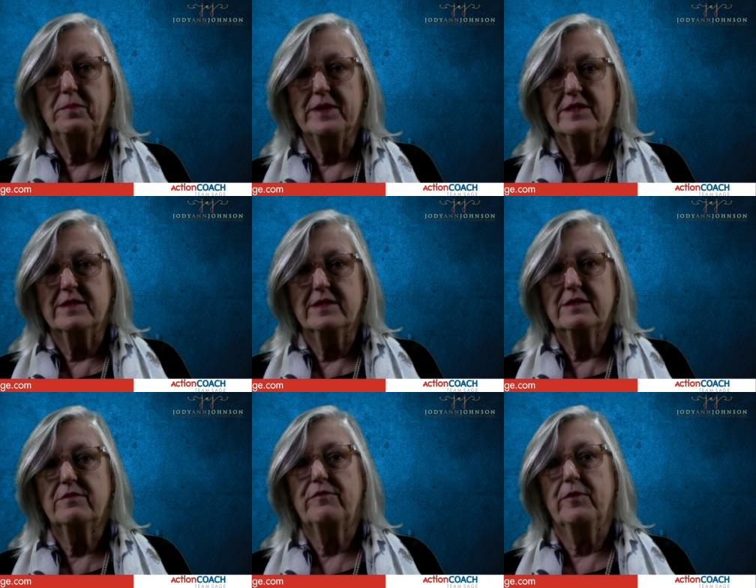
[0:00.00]

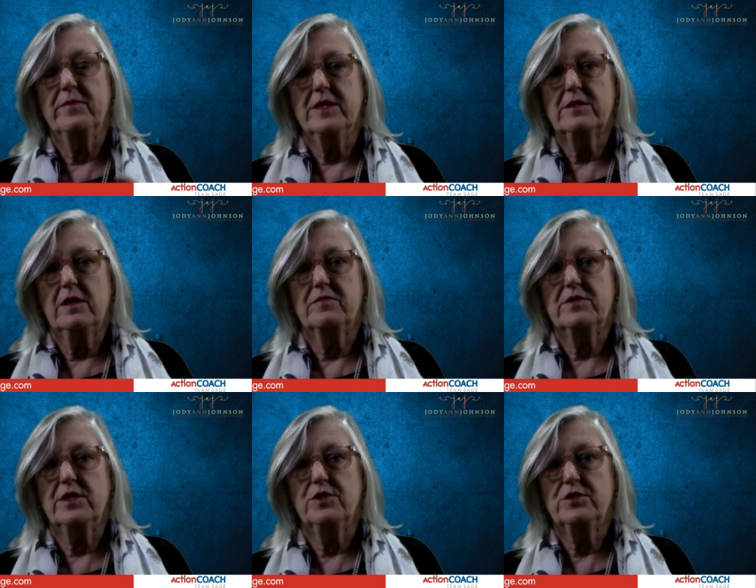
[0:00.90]
business from this
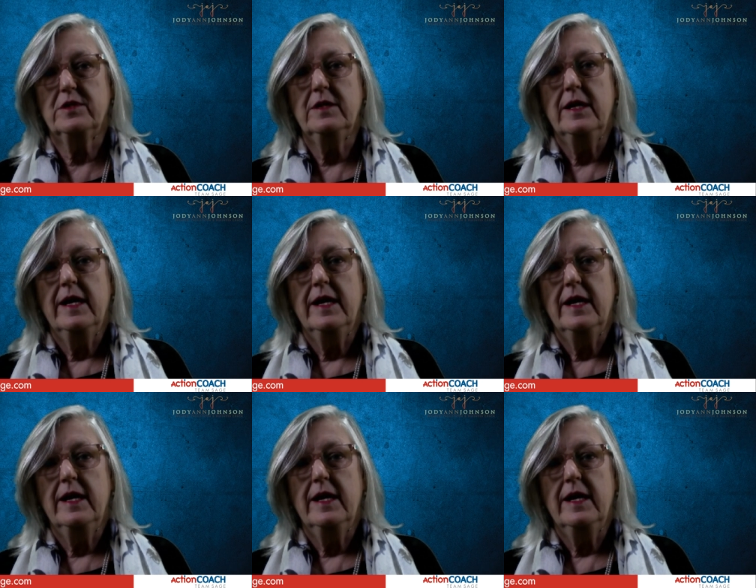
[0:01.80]
conversation.